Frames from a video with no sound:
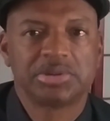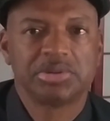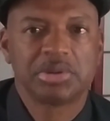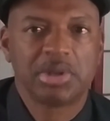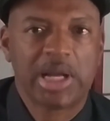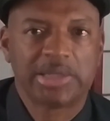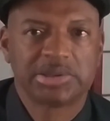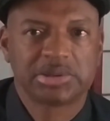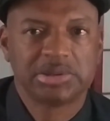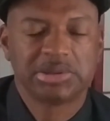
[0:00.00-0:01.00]

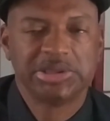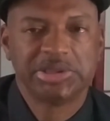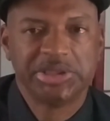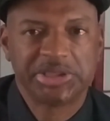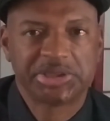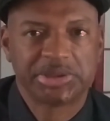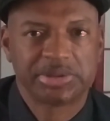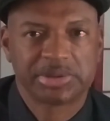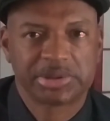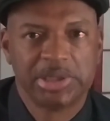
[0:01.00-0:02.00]
neurological
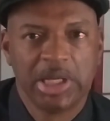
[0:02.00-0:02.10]
conditions